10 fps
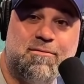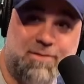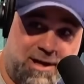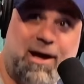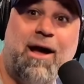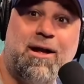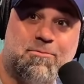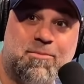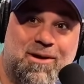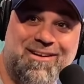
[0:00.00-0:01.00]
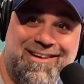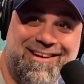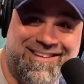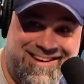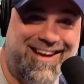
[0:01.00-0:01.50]
L'chaim.
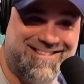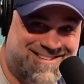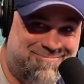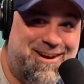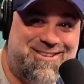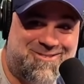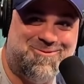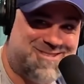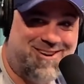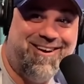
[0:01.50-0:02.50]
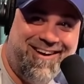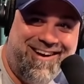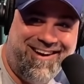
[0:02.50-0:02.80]
Nice to meet you, sir.